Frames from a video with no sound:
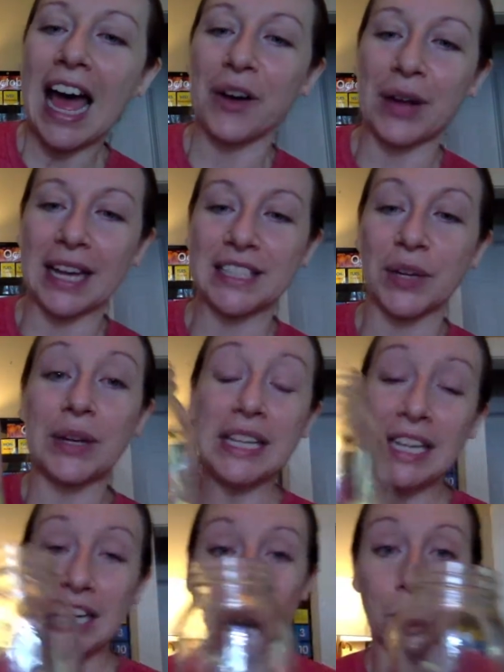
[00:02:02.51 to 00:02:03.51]
Okay, so in
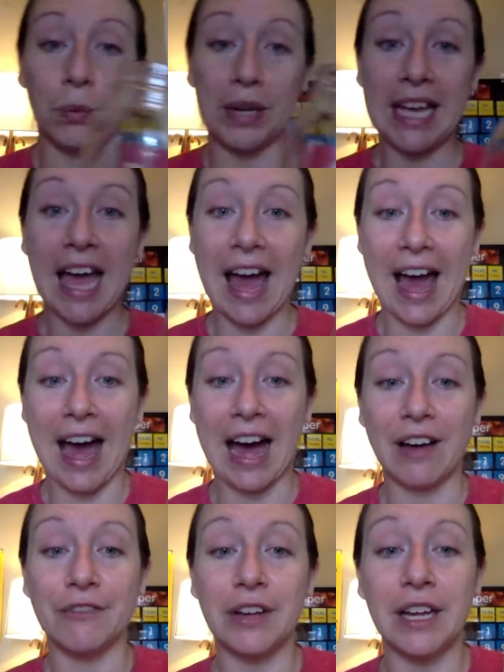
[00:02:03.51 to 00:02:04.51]
here we
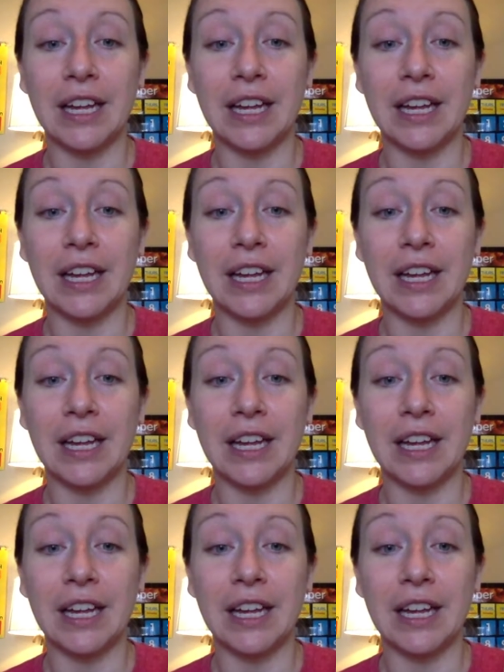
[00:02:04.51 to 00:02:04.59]
have